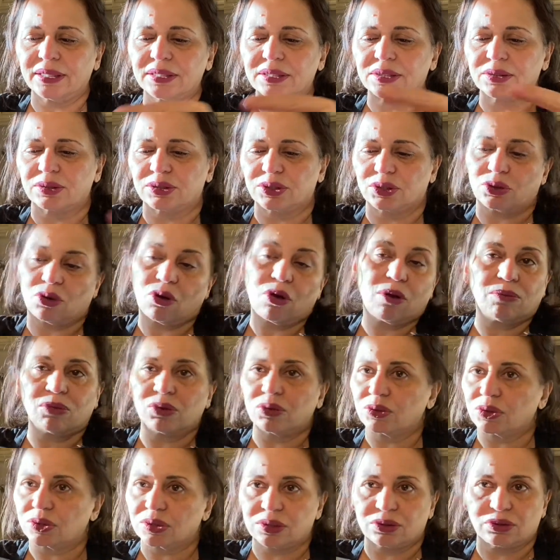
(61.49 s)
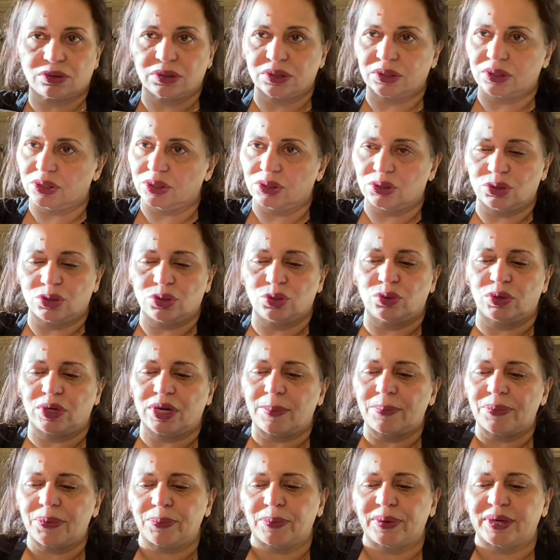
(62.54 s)
So it's almost turns into 2
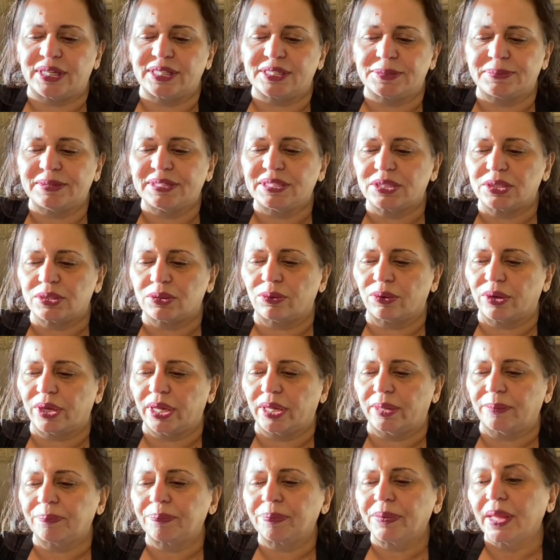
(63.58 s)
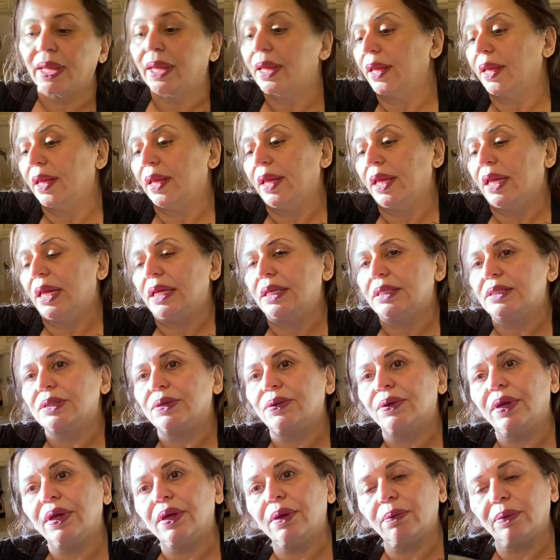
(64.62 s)
cups when it's been soaking. So
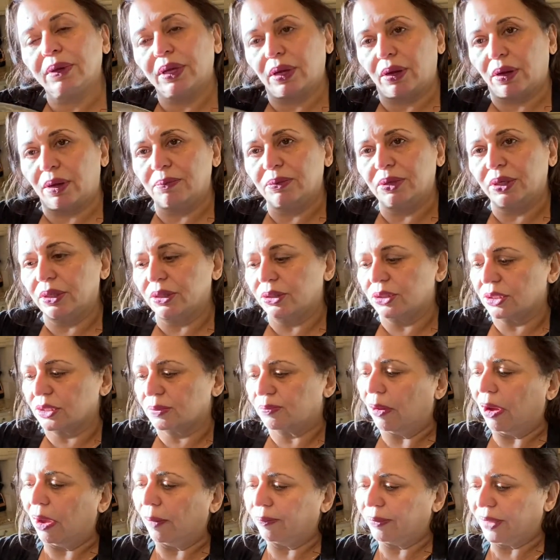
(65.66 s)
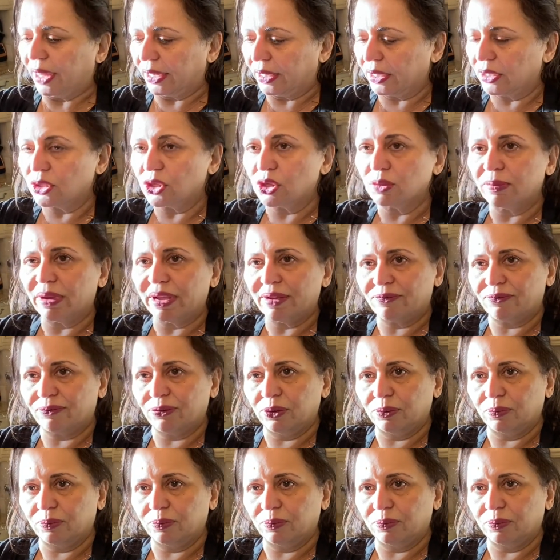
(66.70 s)
here we go. I'm gonna just pop that into my food